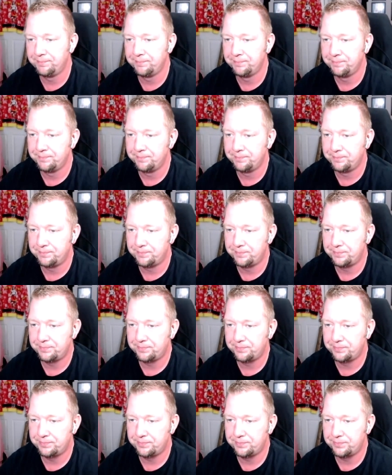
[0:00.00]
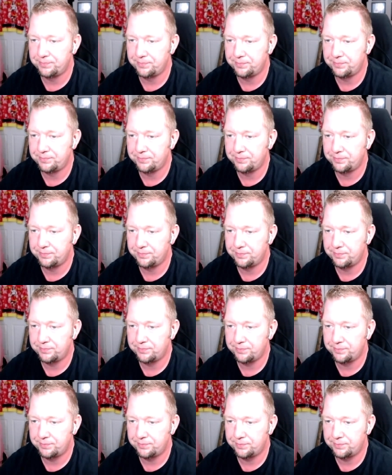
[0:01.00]

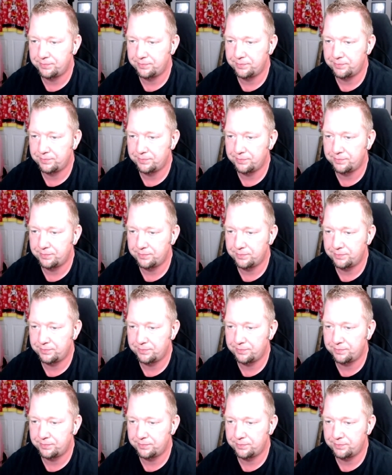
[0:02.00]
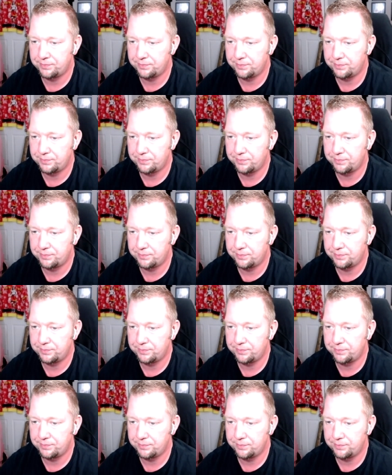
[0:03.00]

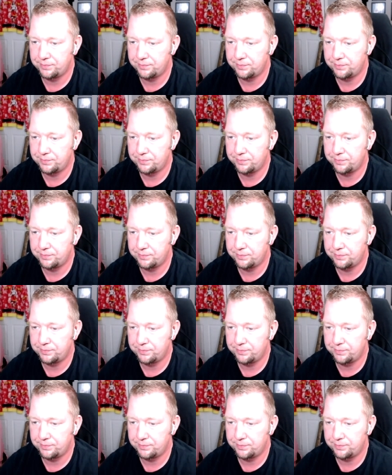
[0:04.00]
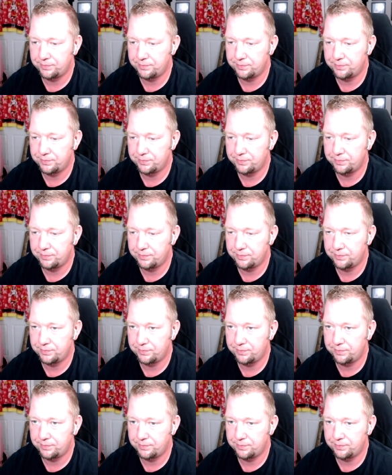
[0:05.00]

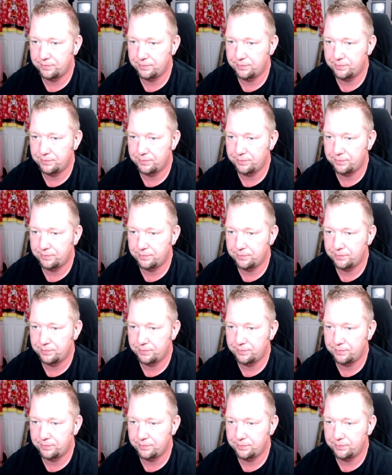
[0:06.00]
(no one is talking)